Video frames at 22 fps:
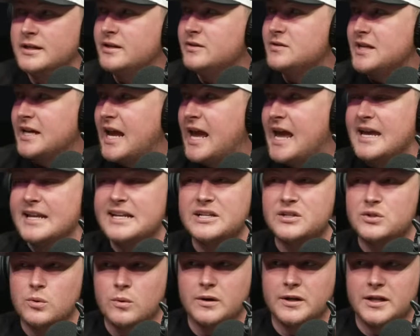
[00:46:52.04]
It was like
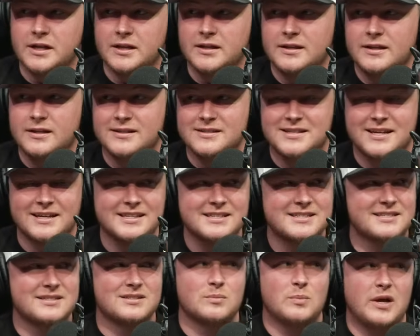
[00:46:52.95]
80-20. And it's like,
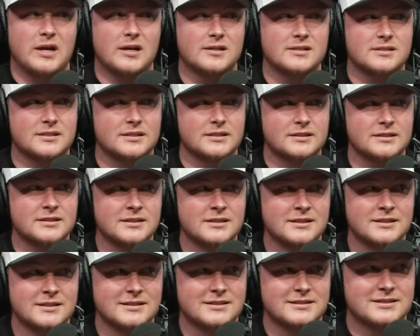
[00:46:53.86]
this is embarrassing.
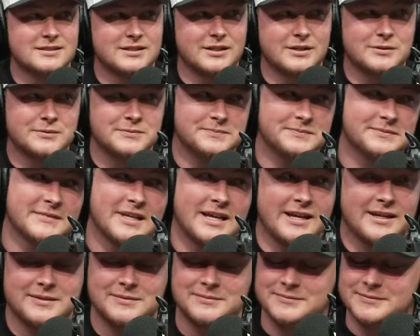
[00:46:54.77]
So,
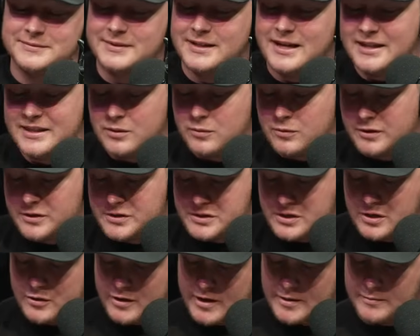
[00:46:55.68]
hey, I think we're going to
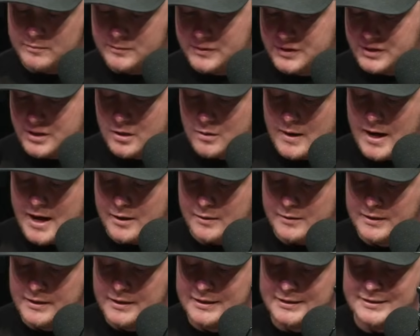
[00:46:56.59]
show up, show
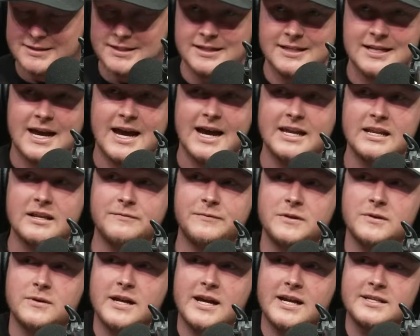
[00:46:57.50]
out. Tonight, if
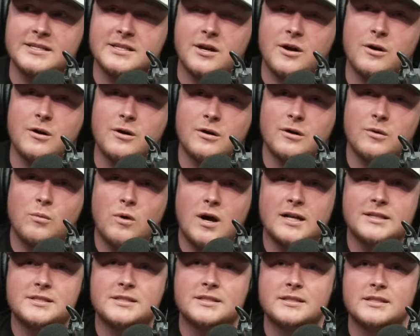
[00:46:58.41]
you guys are
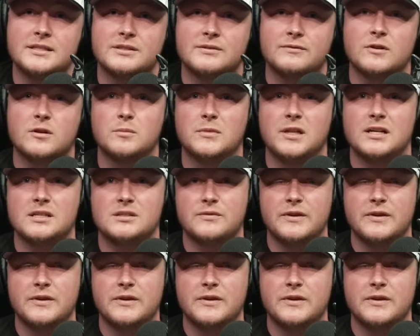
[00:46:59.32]
watching this from Las